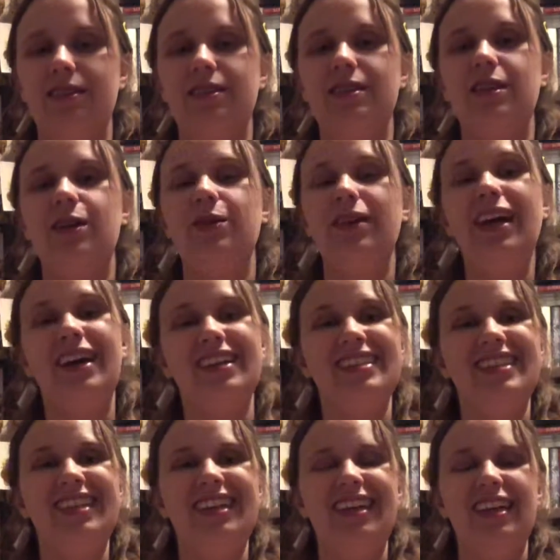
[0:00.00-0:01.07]
So yeah.
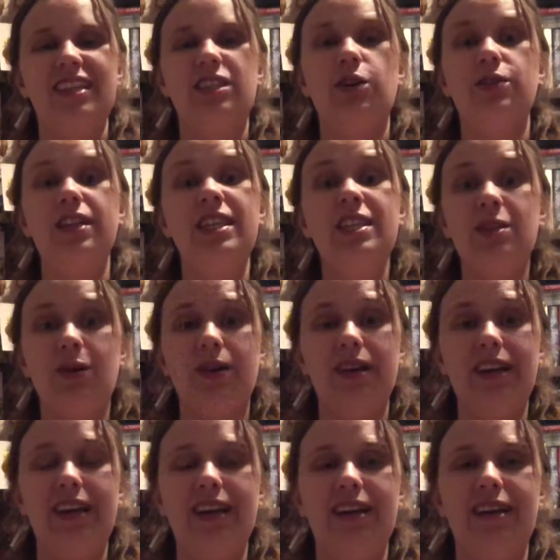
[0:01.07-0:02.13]
So this
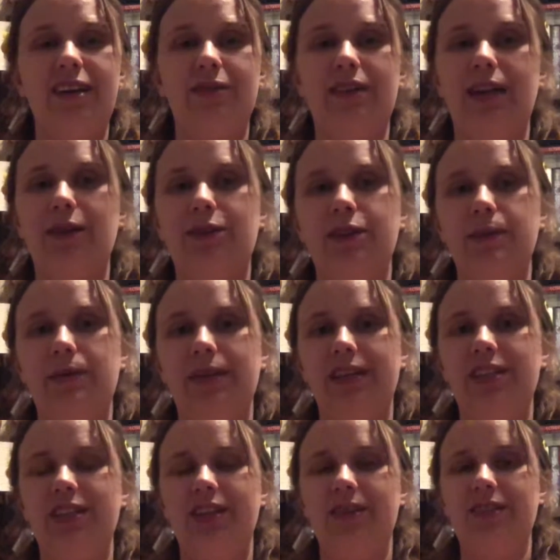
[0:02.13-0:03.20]
story that I'm going to be
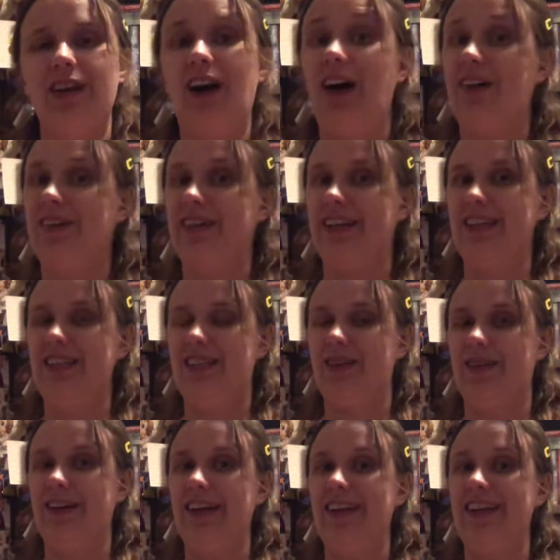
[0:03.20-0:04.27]
reading to you is a holiday
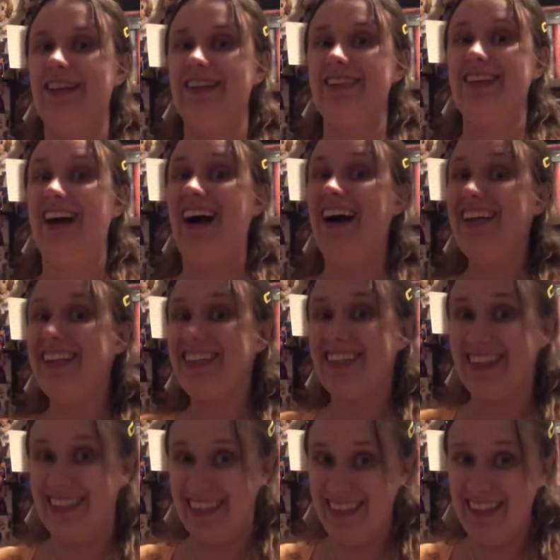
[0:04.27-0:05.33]
story. It is a
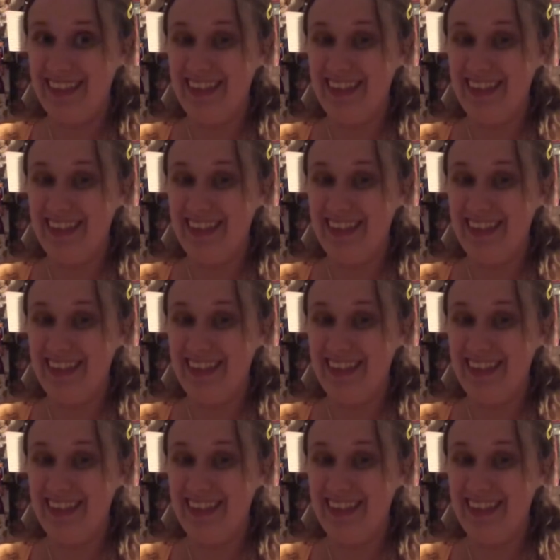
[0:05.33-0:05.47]
Hanukkah